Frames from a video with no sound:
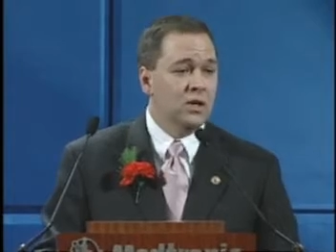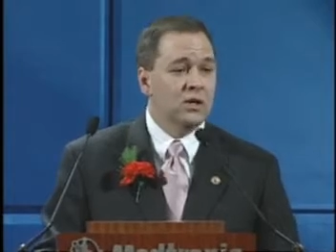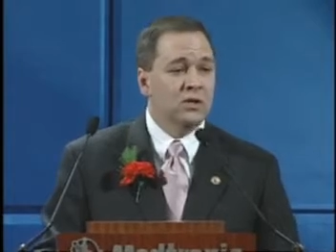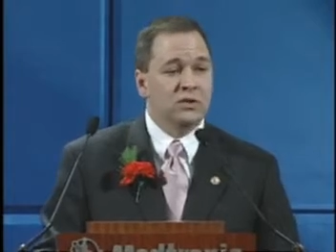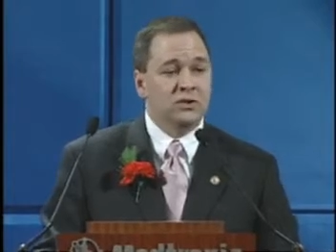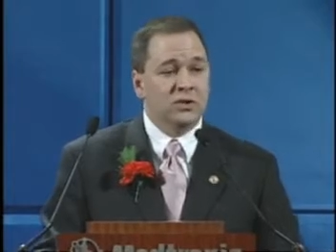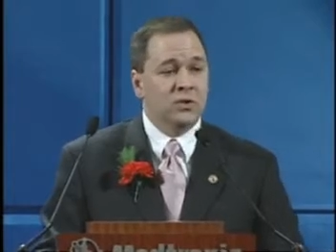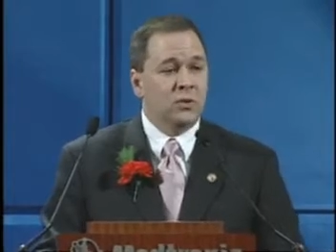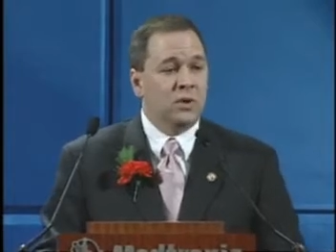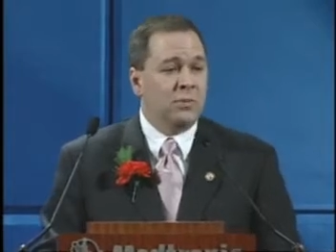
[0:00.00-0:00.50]

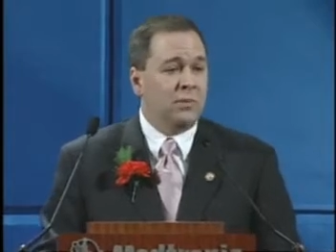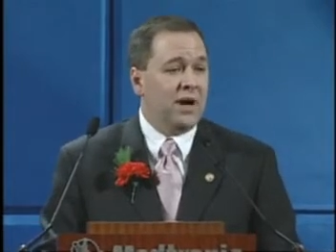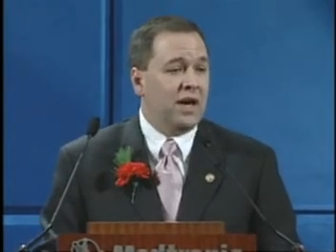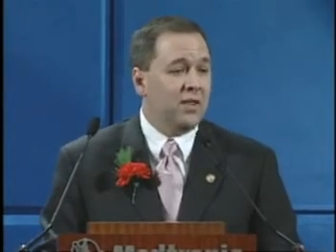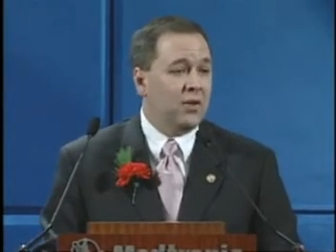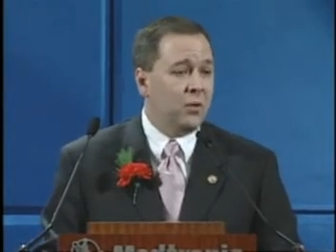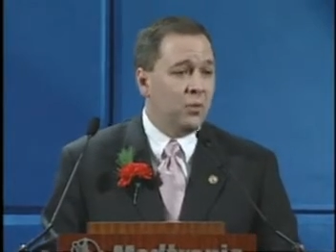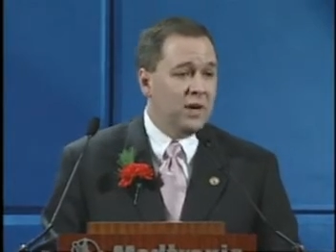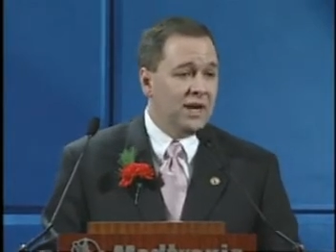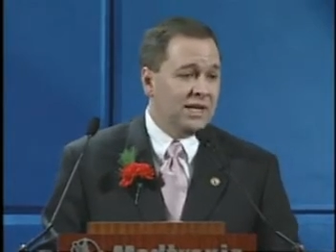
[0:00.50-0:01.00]
soon went by
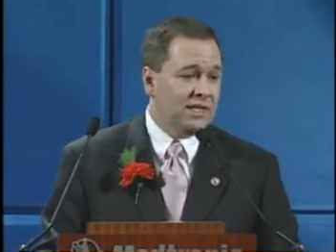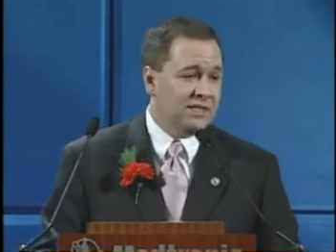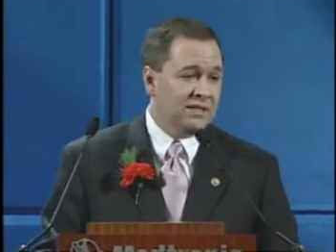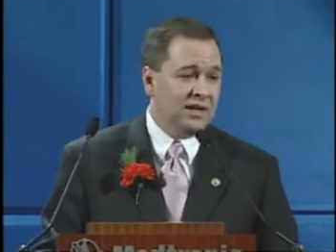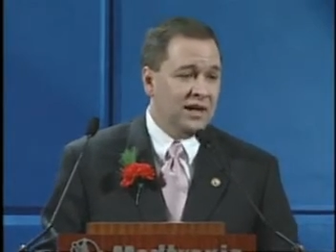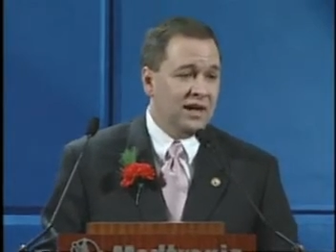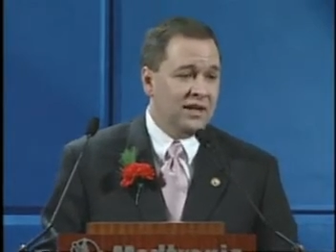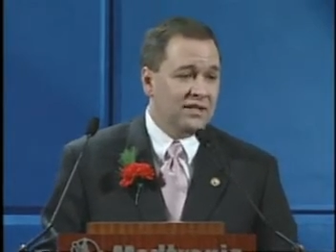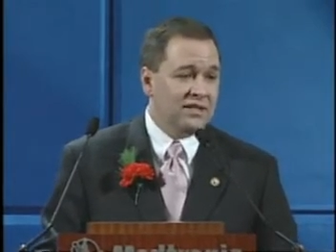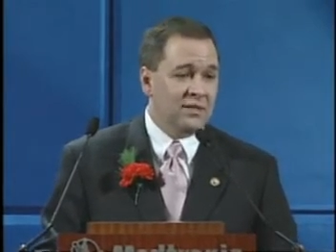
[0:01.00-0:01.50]
the
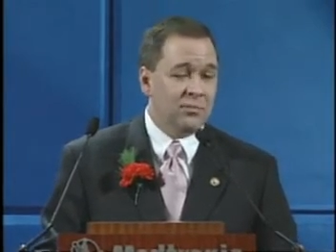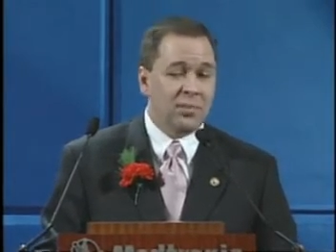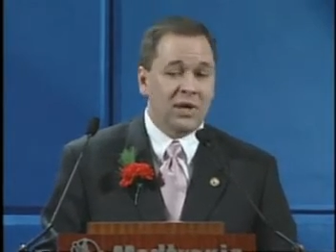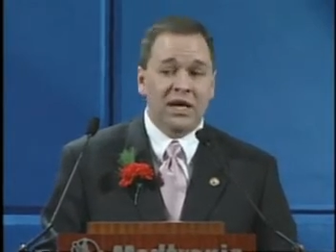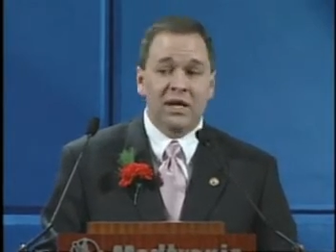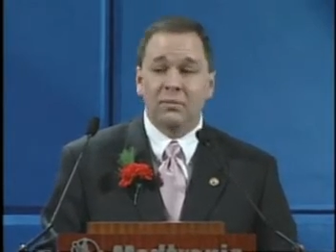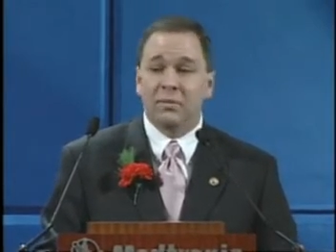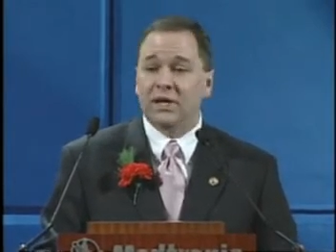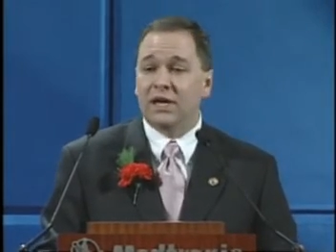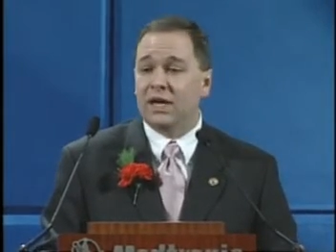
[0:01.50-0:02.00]
wayside as the
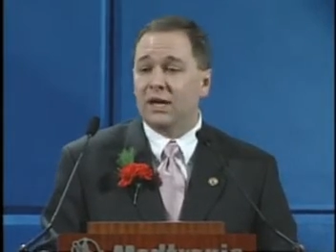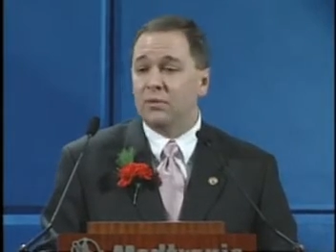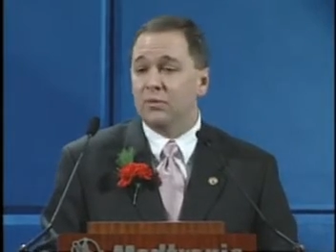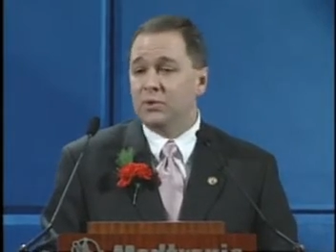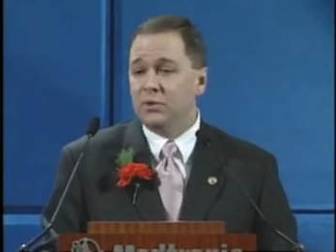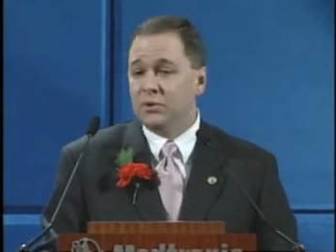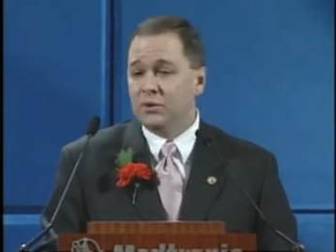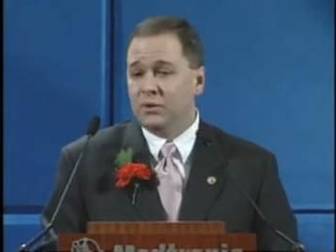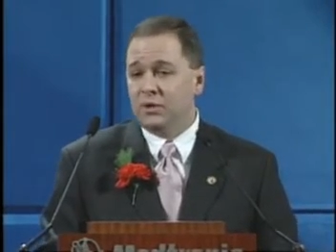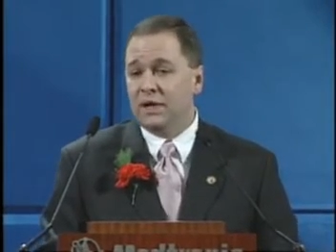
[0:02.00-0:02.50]
pain became
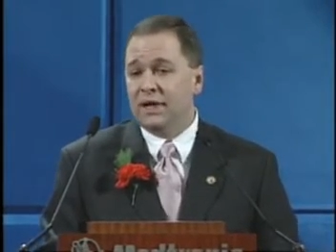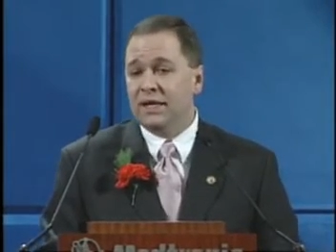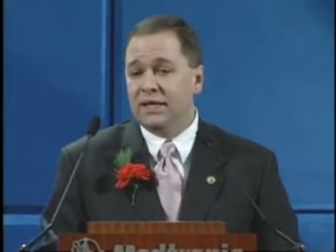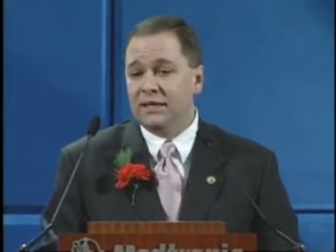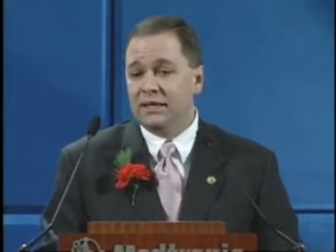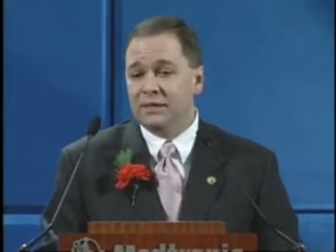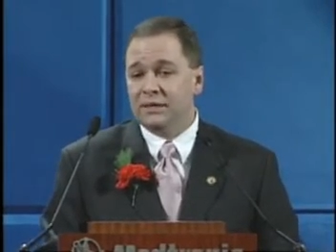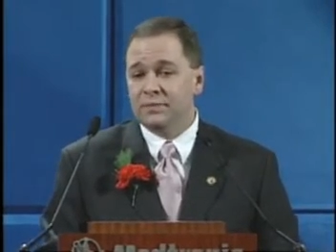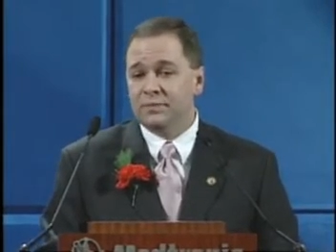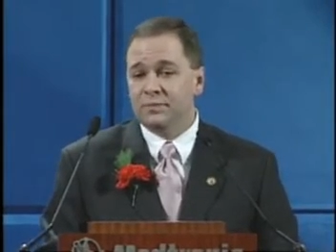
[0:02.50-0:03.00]
too great.
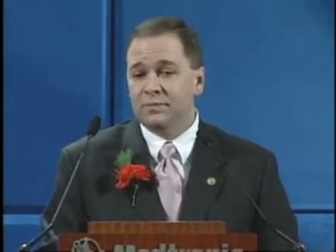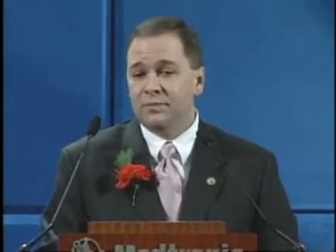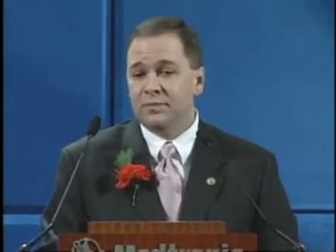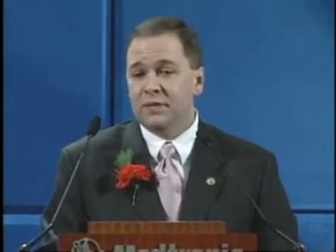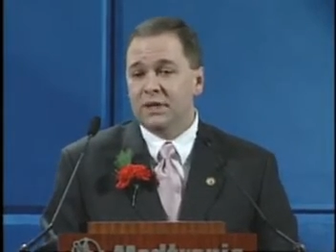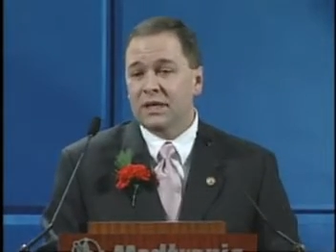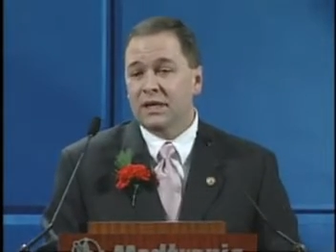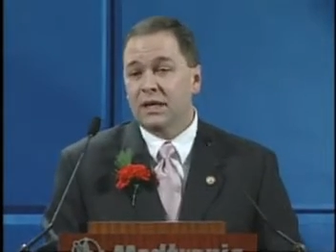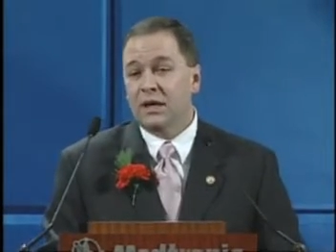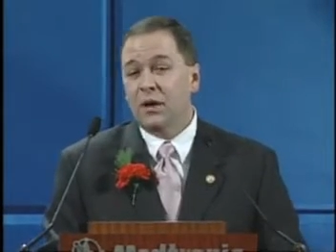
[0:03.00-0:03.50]

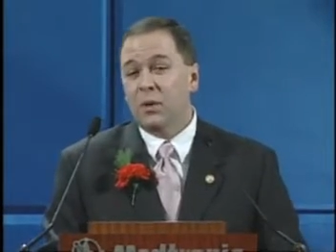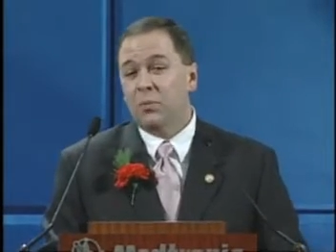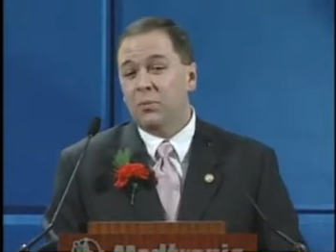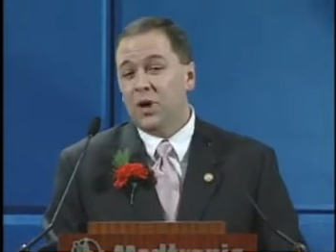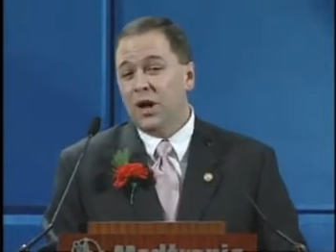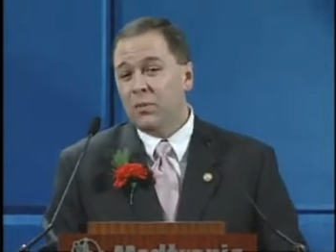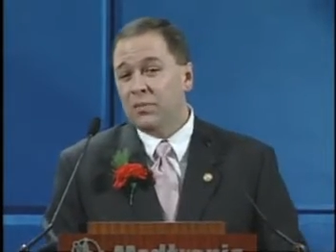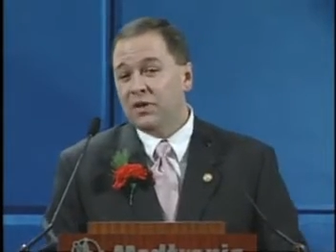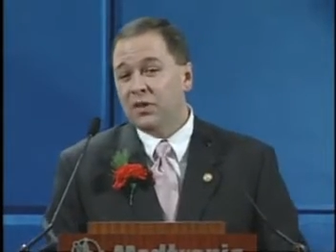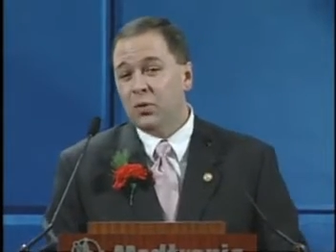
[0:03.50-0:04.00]

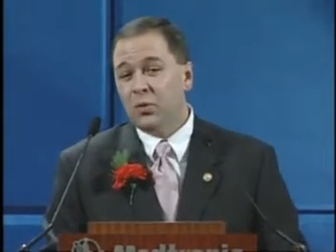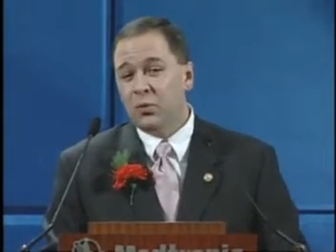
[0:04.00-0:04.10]
Probably the